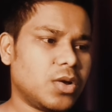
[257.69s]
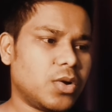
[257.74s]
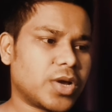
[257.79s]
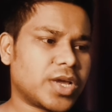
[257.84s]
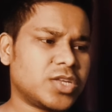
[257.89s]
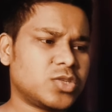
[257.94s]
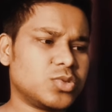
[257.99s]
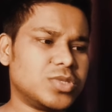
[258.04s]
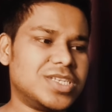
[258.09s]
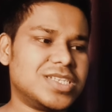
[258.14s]

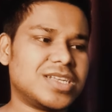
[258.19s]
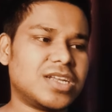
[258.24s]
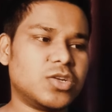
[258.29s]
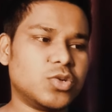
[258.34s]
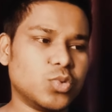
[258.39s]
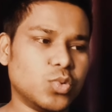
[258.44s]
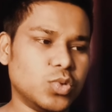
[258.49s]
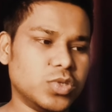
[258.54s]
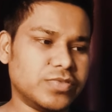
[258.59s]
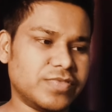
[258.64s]
Okay, so these are
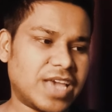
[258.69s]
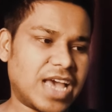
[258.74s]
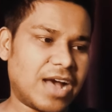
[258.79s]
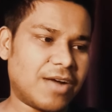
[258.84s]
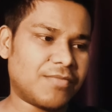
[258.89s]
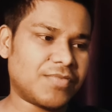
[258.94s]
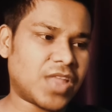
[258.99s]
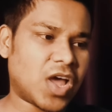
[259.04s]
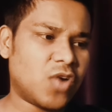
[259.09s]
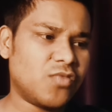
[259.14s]
the tools we
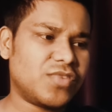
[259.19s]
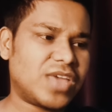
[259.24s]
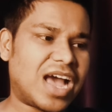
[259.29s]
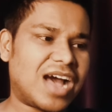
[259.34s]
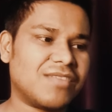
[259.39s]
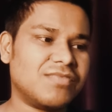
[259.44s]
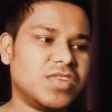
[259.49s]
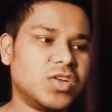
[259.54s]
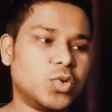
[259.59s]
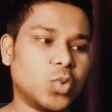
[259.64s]
have. Now we
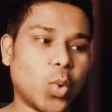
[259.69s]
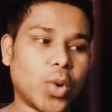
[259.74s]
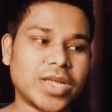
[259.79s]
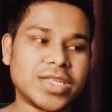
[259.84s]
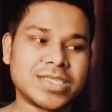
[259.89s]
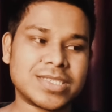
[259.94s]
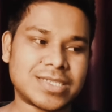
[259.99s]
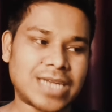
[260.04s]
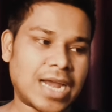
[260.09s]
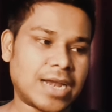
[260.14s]
have the
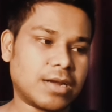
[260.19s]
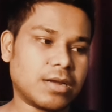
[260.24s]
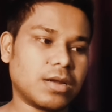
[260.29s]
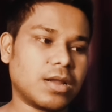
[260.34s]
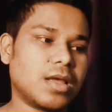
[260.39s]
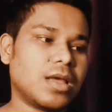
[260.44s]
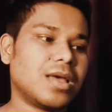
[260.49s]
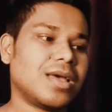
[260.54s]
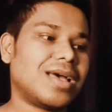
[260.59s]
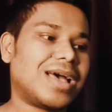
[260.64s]
token standard.
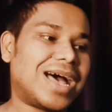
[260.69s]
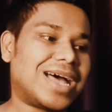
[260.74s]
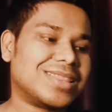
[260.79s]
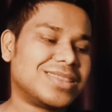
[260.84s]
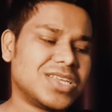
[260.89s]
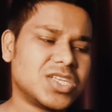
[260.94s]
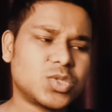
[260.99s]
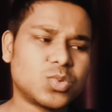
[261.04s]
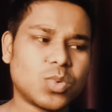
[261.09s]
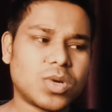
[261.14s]

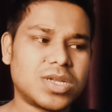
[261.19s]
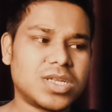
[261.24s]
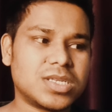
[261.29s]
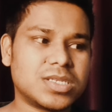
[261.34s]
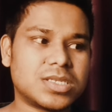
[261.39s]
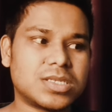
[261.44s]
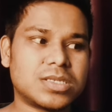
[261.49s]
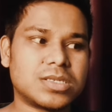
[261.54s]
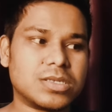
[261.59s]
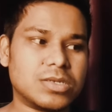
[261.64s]
And this one
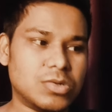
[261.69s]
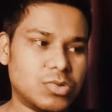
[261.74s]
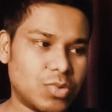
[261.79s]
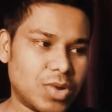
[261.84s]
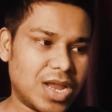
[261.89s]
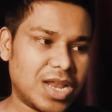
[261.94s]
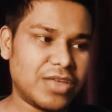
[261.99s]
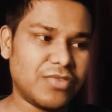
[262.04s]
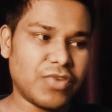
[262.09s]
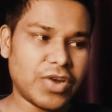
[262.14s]
is
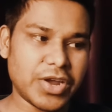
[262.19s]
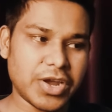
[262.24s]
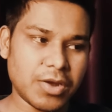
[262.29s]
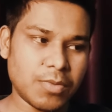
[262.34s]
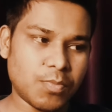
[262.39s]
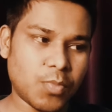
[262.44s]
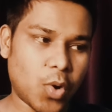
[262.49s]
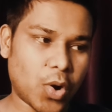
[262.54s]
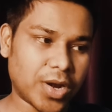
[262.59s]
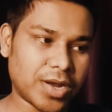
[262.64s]
really very
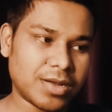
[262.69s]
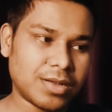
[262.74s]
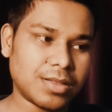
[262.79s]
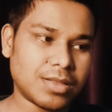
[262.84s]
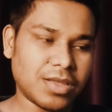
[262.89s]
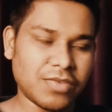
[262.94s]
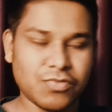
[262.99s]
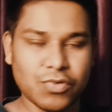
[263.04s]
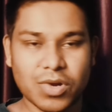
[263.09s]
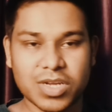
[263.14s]
important.
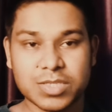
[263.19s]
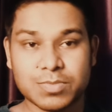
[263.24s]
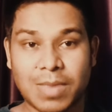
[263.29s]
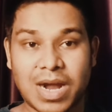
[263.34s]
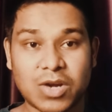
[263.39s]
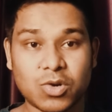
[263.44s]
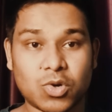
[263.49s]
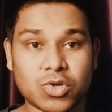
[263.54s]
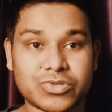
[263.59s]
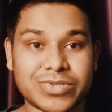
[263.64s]
If you're a
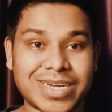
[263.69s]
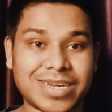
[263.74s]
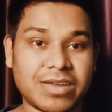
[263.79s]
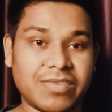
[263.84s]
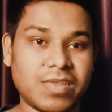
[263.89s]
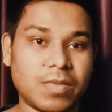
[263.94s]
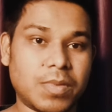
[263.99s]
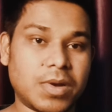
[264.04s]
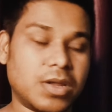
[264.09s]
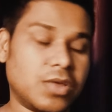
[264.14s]
smart contract
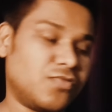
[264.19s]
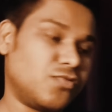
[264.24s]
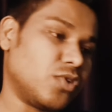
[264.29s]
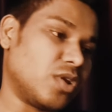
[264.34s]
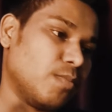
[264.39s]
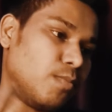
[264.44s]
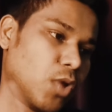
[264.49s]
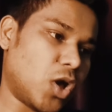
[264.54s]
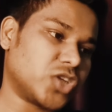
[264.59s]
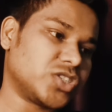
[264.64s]
developer, if
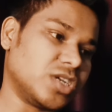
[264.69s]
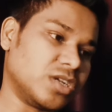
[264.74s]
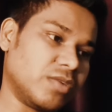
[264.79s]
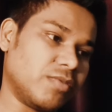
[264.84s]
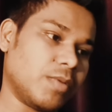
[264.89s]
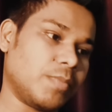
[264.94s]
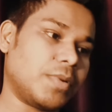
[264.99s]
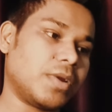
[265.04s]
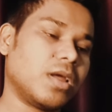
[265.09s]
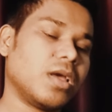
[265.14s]
you're a blockchain
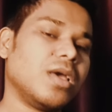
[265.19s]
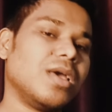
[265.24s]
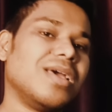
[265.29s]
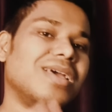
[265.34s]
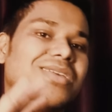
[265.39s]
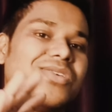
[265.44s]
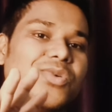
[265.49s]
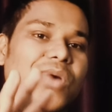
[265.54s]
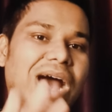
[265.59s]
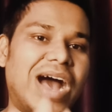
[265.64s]
developer,
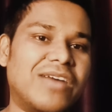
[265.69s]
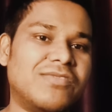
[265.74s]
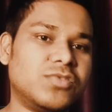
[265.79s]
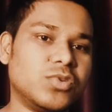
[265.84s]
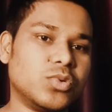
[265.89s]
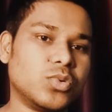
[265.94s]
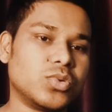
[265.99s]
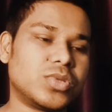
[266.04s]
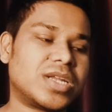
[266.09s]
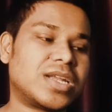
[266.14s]
you have
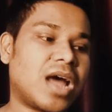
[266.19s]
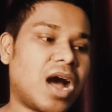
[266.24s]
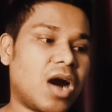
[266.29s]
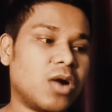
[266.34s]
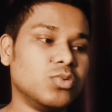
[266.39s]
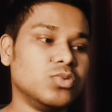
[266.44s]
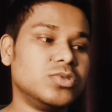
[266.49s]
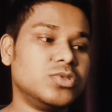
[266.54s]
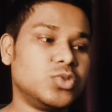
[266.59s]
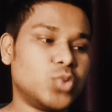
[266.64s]
to know that
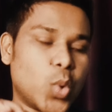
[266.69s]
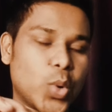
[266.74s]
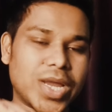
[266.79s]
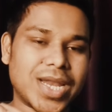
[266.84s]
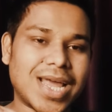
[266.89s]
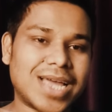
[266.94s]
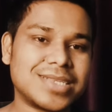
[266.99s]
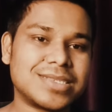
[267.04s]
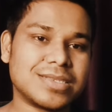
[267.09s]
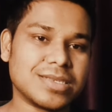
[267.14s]
how
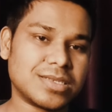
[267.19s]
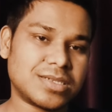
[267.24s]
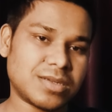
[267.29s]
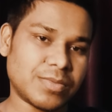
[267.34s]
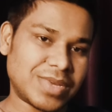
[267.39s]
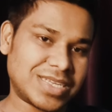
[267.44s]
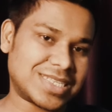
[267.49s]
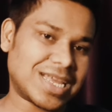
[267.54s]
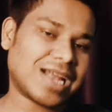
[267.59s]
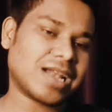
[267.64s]
tokenized
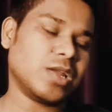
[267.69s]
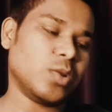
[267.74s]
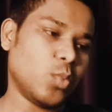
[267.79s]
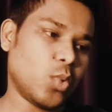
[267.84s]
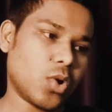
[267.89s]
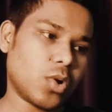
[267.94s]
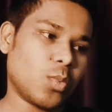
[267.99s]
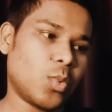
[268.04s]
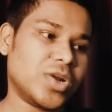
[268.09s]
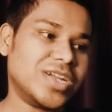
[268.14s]
system exactly
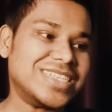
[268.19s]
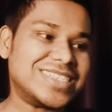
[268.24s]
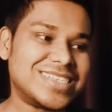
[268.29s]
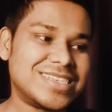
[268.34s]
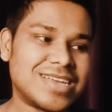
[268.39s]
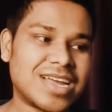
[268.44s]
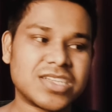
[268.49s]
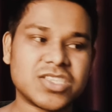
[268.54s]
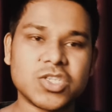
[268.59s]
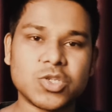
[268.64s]
work. What is
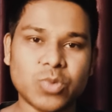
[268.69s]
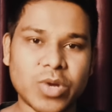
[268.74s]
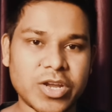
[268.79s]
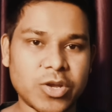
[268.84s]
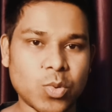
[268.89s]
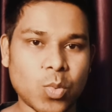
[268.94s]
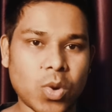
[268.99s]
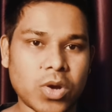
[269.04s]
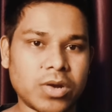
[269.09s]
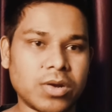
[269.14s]
E R C
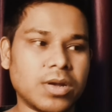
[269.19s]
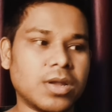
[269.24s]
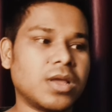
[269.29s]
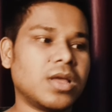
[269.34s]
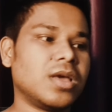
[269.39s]
twenty-two?